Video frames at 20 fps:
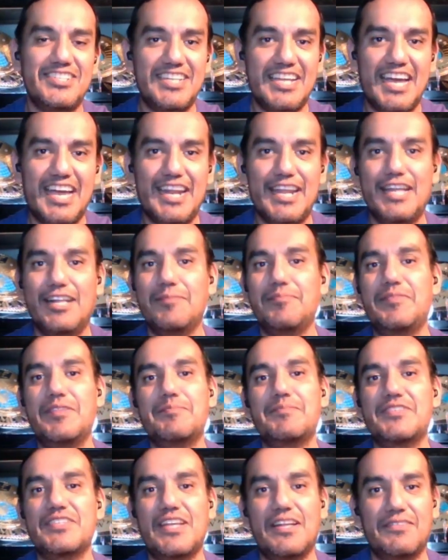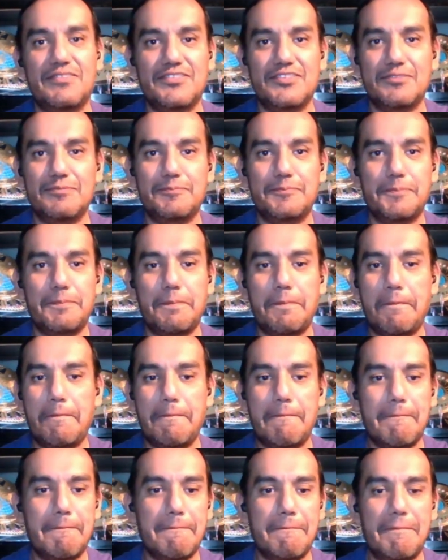not help themselves.
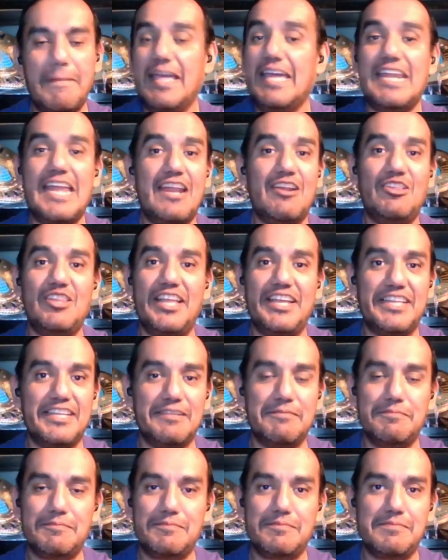And I don't like it.